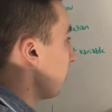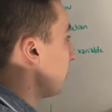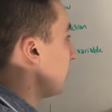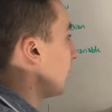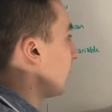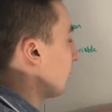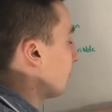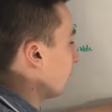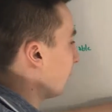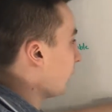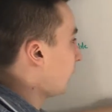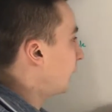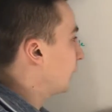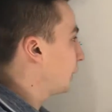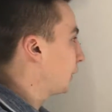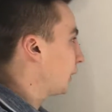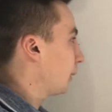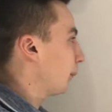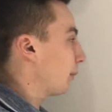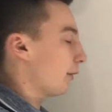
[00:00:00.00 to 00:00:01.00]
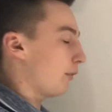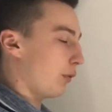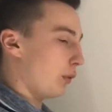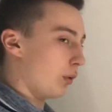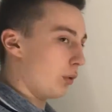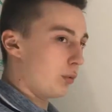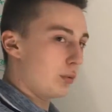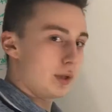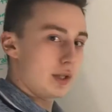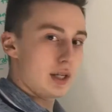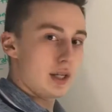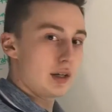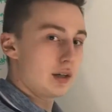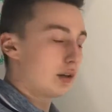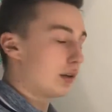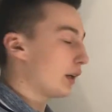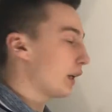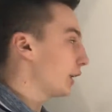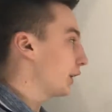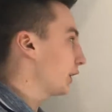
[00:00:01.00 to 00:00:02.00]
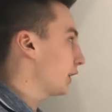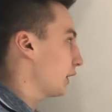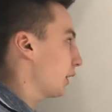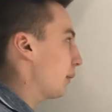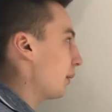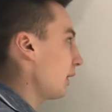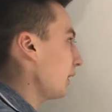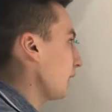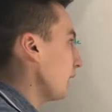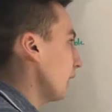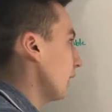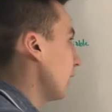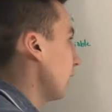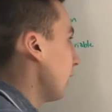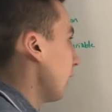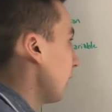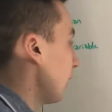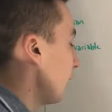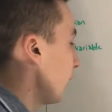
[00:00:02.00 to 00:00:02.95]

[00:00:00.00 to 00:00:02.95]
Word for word: manipulation before we integrate just to make the,